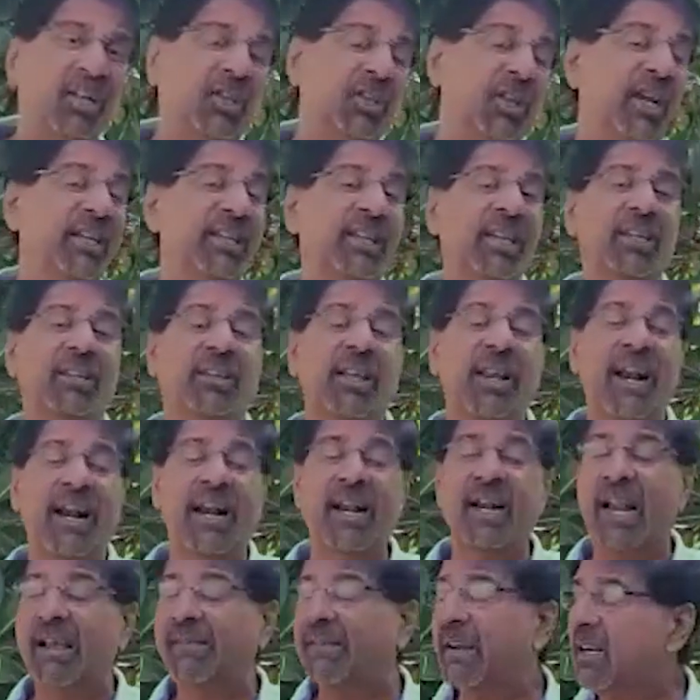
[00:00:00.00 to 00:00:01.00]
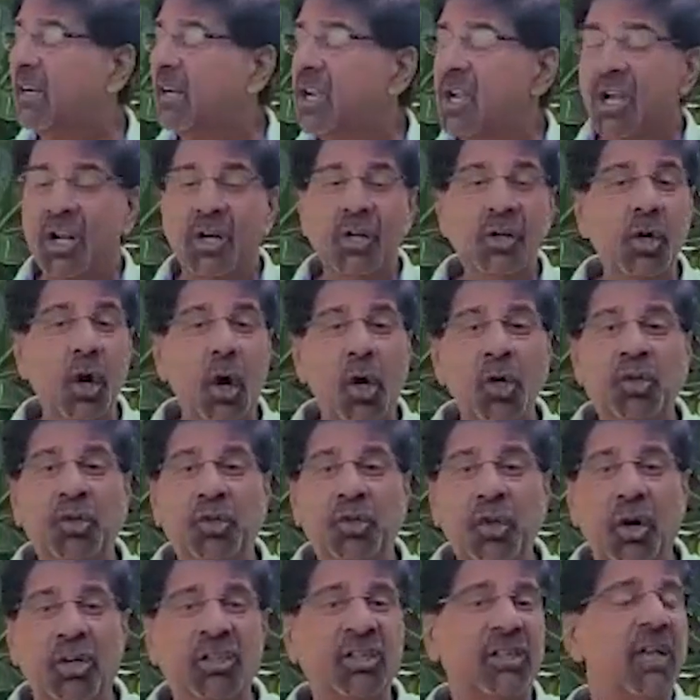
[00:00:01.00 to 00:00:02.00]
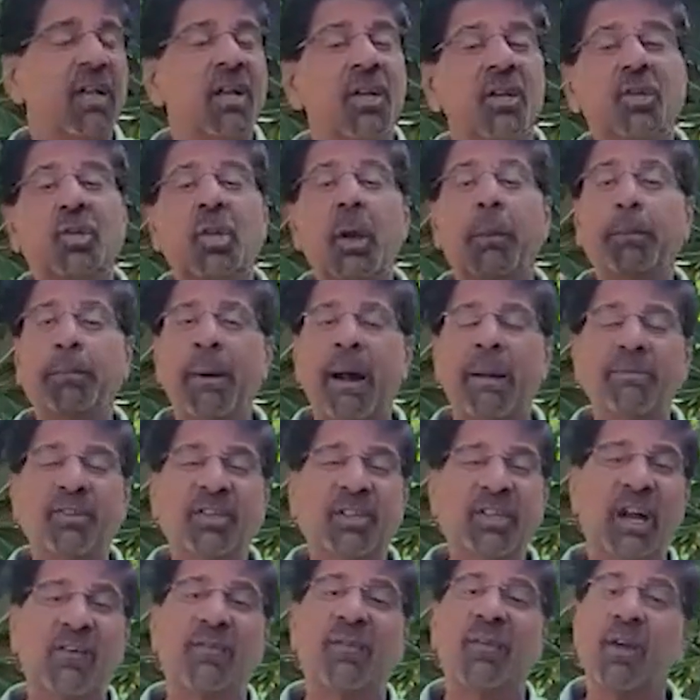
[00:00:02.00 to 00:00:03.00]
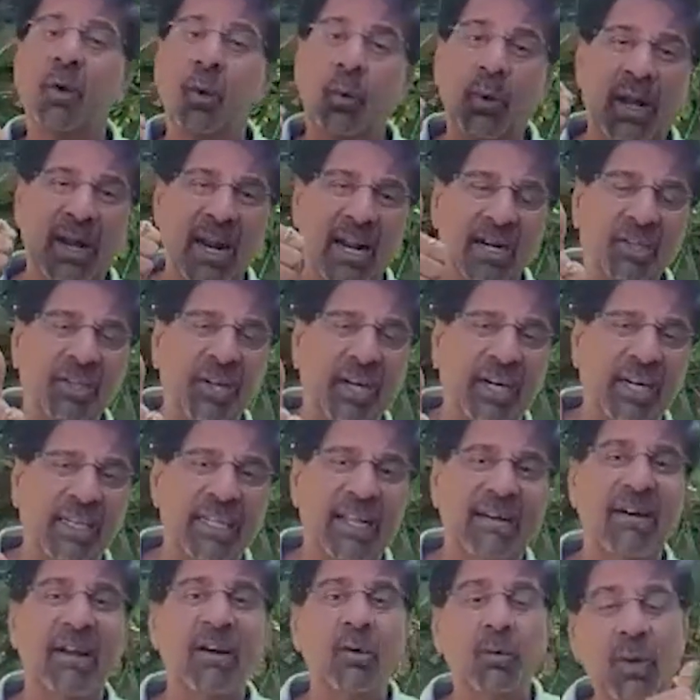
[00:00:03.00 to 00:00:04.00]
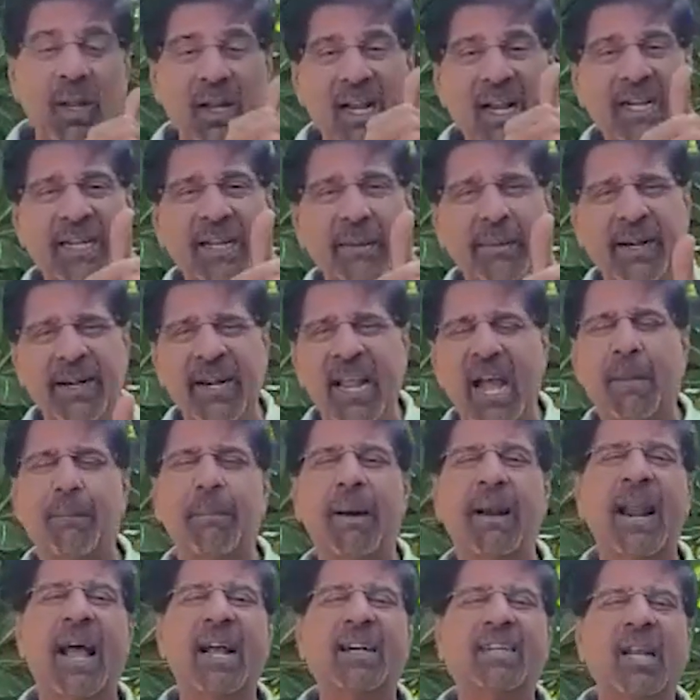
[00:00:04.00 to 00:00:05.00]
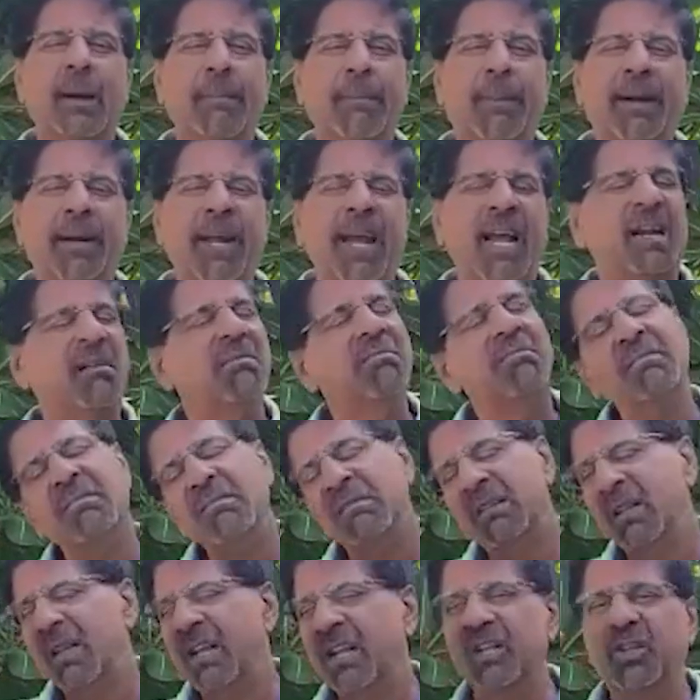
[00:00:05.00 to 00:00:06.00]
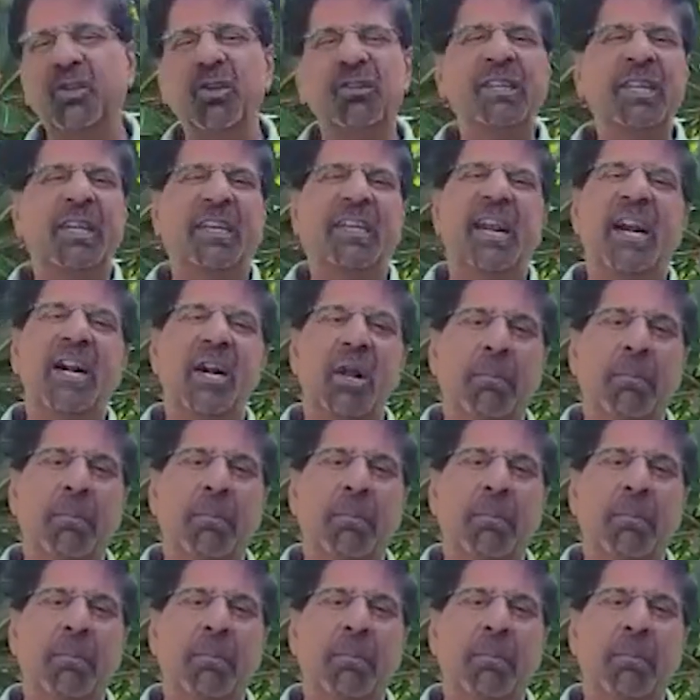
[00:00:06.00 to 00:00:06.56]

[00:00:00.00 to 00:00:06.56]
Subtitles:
chasing 311. No jokes, superb stuff. Well done, Shikhar Dhawan. Well done, Team India. But Akshar Patel, to see great